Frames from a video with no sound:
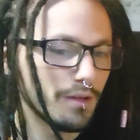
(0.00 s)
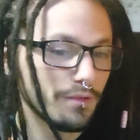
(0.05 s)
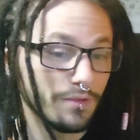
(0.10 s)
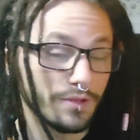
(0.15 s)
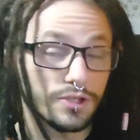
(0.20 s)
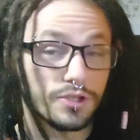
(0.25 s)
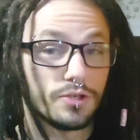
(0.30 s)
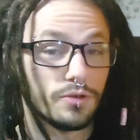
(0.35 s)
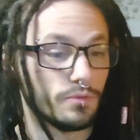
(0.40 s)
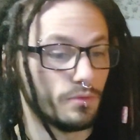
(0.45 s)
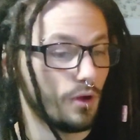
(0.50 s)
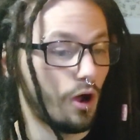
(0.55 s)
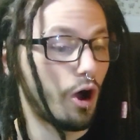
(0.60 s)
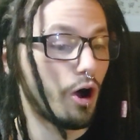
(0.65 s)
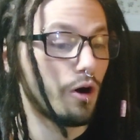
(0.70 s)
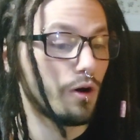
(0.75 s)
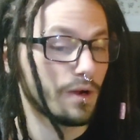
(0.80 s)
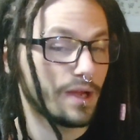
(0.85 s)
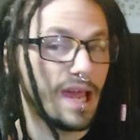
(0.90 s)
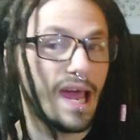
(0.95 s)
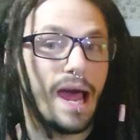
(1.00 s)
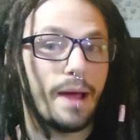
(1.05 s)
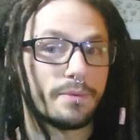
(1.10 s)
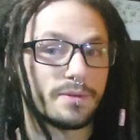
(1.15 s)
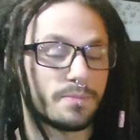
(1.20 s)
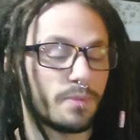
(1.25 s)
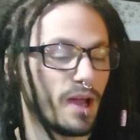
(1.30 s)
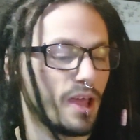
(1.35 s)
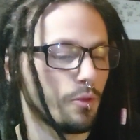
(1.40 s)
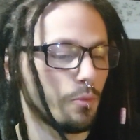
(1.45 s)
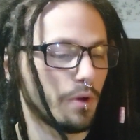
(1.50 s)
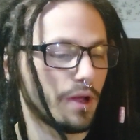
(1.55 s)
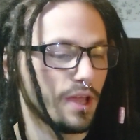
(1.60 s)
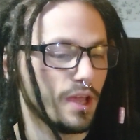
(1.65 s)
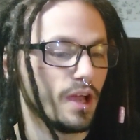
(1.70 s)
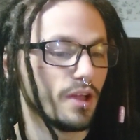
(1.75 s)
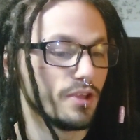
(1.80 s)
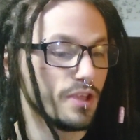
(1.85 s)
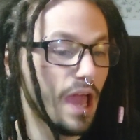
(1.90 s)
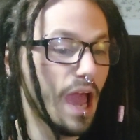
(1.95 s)
This dude, all caps, by the
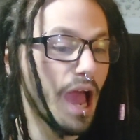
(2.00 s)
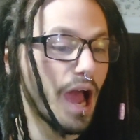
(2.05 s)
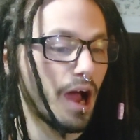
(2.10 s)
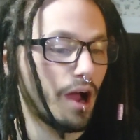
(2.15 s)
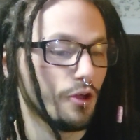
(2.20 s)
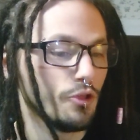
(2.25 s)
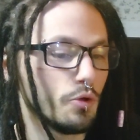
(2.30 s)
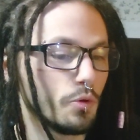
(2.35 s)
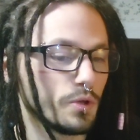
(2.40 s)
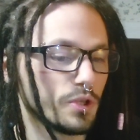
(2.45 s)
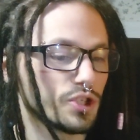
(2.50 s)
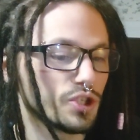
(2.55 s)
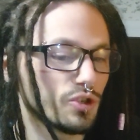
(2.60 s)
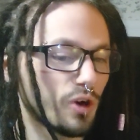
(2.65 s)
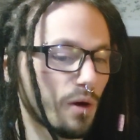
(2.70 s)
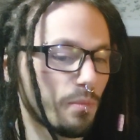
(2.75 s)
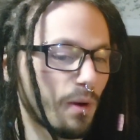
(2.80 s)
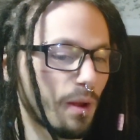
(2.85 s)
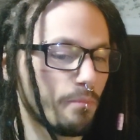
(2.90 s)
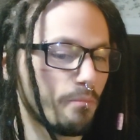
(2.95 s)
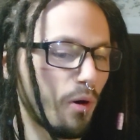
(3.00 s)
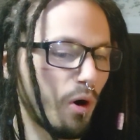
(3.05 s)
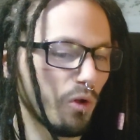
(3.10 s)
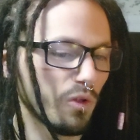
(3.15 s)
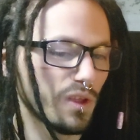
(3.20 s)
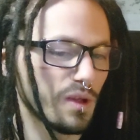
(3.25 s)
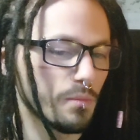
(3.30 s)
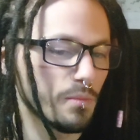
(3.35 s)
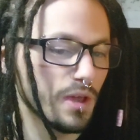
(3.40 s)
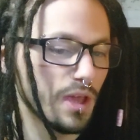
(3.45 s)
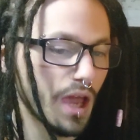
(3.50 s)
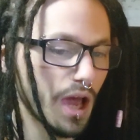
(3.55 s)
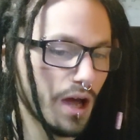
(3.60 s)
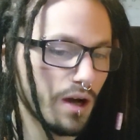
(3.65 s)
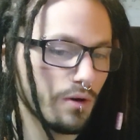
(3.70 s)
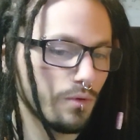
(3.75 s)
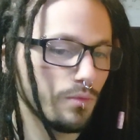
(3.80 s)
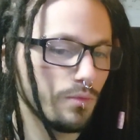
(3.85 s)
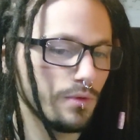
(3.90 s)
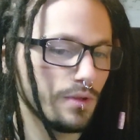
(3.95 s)
way. Yeah, you can start by pulling me
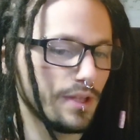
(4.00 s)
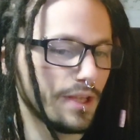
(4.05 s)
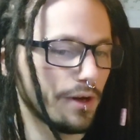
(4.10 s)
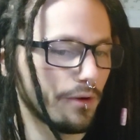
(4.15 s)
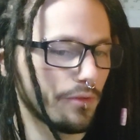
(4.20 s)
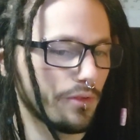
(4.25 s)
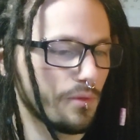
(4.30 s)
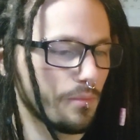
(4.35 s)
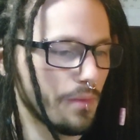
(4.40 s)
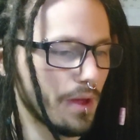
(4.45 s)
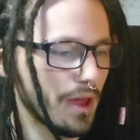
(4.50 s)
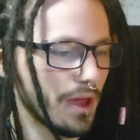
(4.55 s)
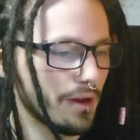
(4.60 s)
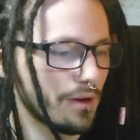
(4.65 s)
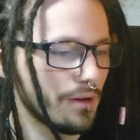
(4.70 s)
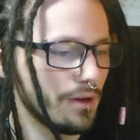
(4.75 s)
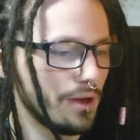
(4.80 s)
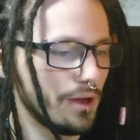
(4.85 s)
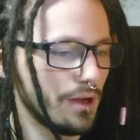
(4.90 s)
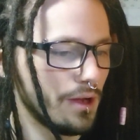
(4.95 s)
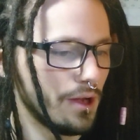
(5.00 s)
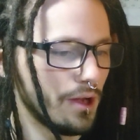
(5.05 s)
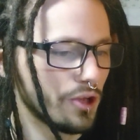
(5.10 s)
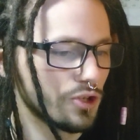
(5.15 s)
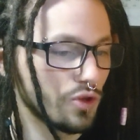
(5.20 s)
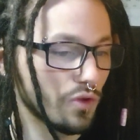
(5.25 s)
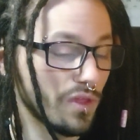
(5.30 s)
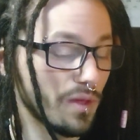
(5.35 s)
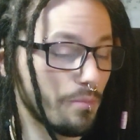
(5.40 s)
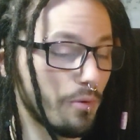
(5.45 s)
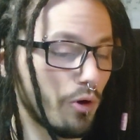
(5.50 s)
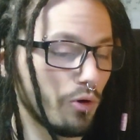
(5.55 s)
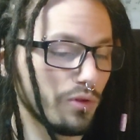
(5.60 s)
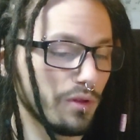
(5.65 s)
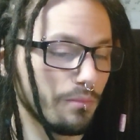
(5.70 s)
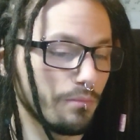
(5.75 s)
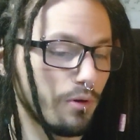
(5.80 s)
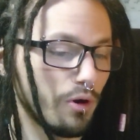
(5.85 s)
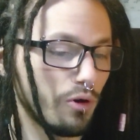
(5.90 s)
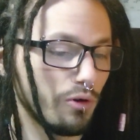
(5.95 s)
out, yelled the man. So they
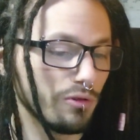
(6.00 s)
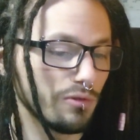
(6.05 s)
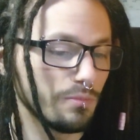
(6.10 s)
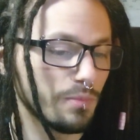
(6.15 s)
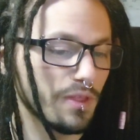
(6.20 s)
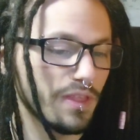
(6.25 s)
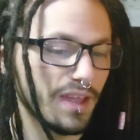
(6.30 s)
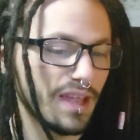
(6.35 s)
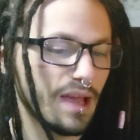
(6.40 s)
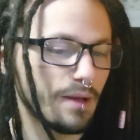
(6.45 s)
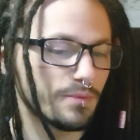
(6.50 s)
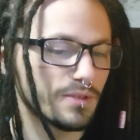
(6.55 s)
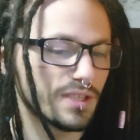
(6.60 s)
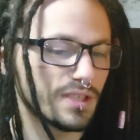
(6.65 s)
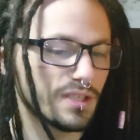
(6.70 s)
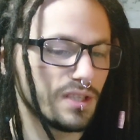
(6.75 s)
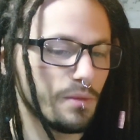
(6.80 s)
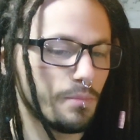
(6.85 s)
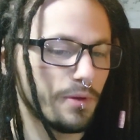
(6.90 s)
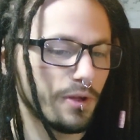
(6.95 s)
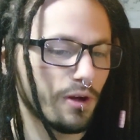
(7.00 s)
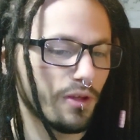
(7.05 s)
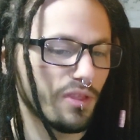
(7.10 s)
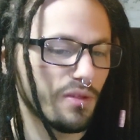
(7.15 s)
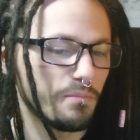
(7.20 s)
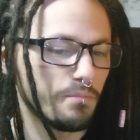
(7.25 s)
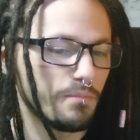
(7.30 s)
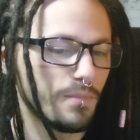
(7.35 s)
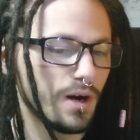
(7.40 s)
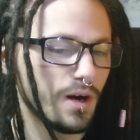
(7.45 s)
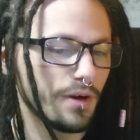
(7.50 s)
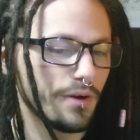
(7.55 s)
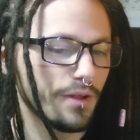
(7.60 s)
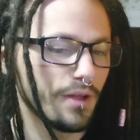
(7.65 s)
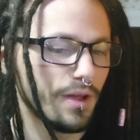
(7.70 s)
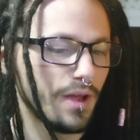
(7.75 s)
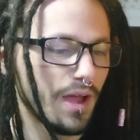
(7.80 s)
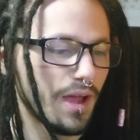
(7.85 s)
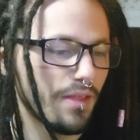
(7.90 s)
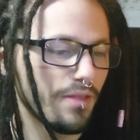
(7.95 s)
pulled and pulled, but they kept slipping on the mud.
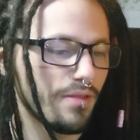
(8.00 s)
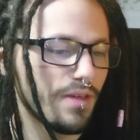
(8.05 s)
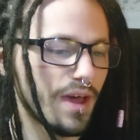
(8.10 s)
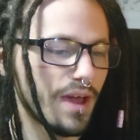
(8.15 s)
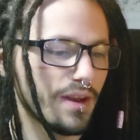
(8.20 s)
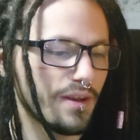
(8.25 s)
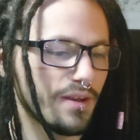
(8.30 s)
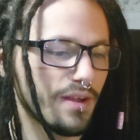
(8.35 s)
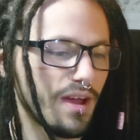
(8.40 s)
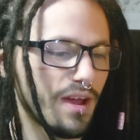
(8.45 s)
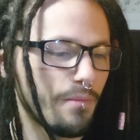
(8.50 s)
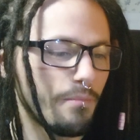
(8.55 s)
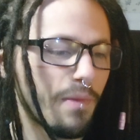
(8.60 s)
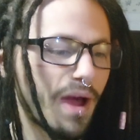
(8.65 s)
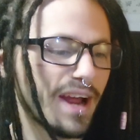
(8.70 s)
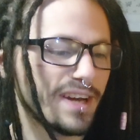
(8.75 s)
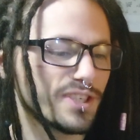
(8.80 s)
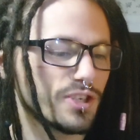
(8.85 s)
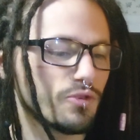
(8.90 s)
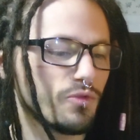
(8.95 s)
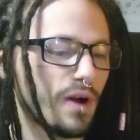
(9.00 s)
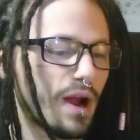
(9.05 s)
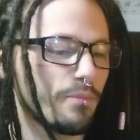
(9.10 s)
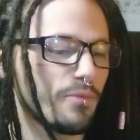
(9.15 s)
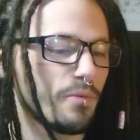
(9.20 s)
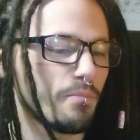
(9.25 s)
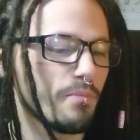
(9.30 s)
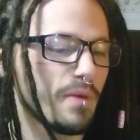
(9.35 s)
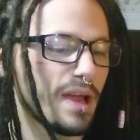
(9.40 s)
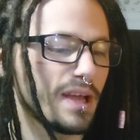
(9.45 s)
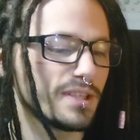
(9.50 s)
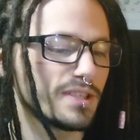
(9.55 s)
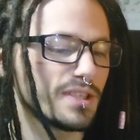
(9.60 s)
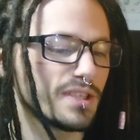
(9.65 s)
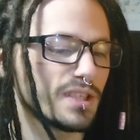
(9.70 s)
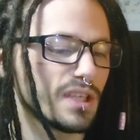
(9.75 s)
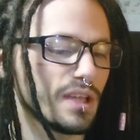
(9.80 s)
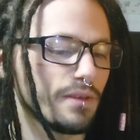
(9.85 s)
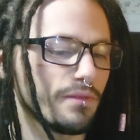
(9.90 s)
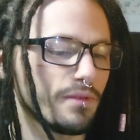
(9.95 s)
Then Max grabbed the
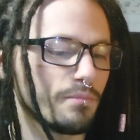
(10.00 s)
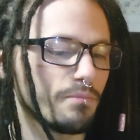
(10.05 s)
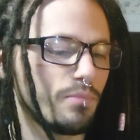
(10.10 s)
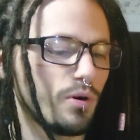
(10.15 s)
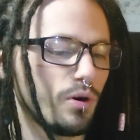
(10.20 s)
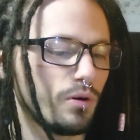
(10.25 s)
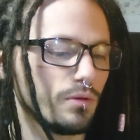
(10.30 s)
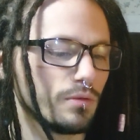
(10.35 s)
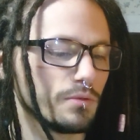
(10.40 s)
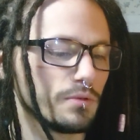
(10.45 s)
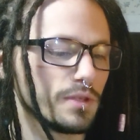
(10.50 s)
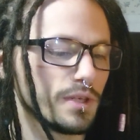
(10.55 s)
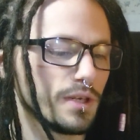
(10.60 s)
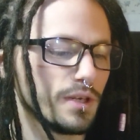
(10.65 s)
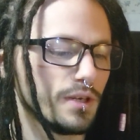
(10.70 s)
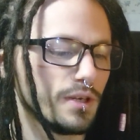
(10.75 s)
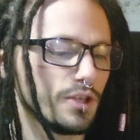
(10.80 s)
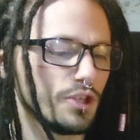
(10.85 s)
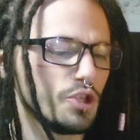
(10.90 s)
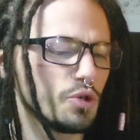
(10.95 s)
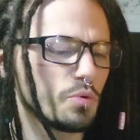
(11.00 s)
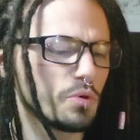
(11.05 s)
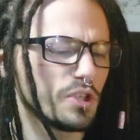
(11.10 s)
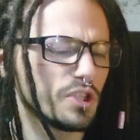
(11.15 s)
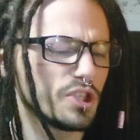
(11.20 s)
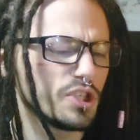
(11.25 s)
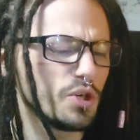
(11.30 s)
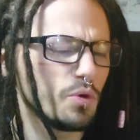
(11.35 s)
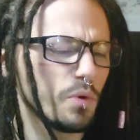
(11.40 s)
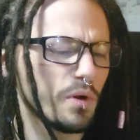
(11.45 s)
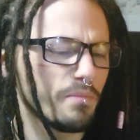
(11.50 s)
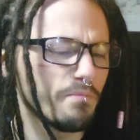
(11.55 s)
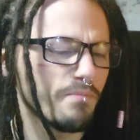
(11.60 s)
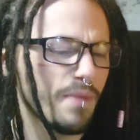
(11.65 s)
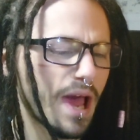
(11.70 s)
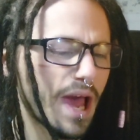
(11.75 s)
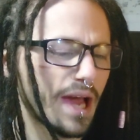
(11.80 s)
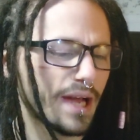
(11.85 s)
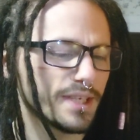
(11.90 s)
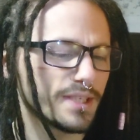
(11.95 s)
man's sleeve and pulled. You can do it,
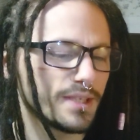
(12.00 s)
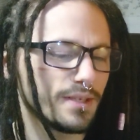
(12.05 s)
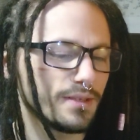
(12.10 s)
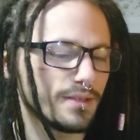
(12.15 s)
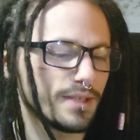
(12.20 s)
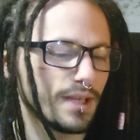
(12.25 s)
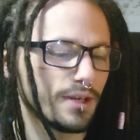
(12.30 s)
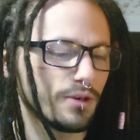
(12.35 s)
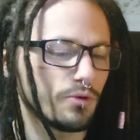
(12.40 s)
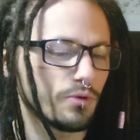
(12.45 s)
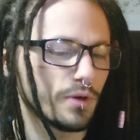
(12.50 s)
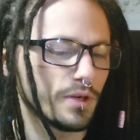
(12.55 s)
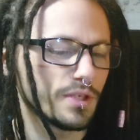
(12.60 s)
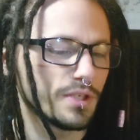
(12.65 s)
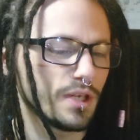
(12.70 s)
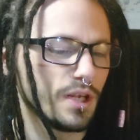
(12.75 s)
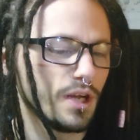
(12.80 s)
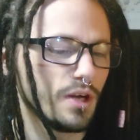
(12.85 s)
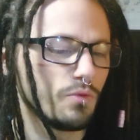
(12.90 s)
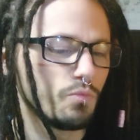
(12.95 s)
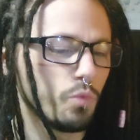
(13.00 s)
Max, said Chris.